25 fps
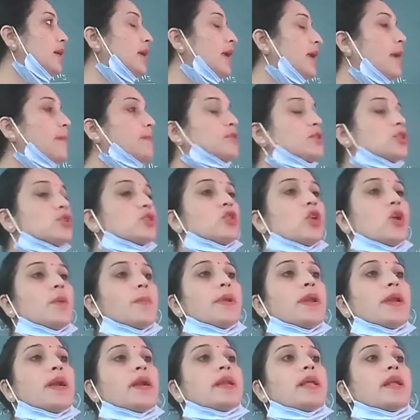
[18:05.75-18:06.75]
Caption should
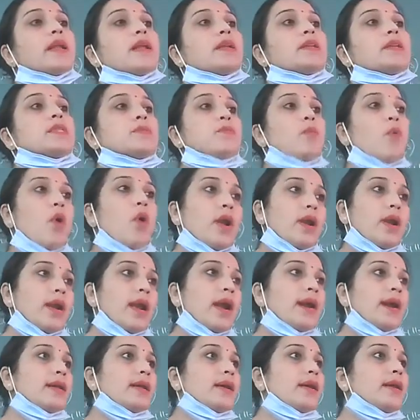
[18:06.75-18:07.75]
be written in small
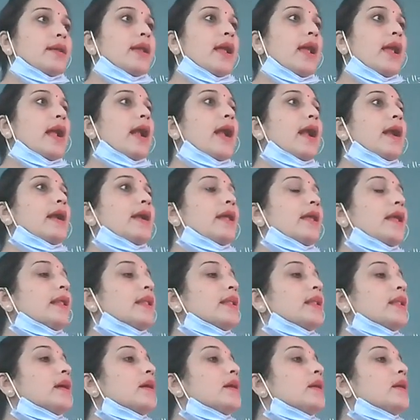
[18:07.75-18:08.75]
letter and
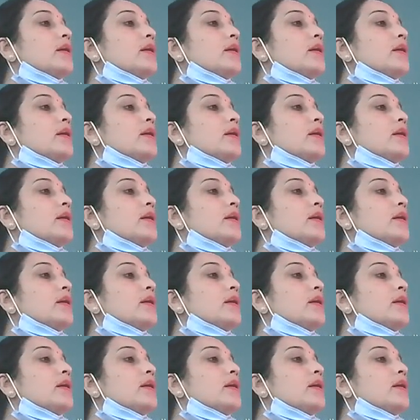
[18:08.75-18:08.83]
in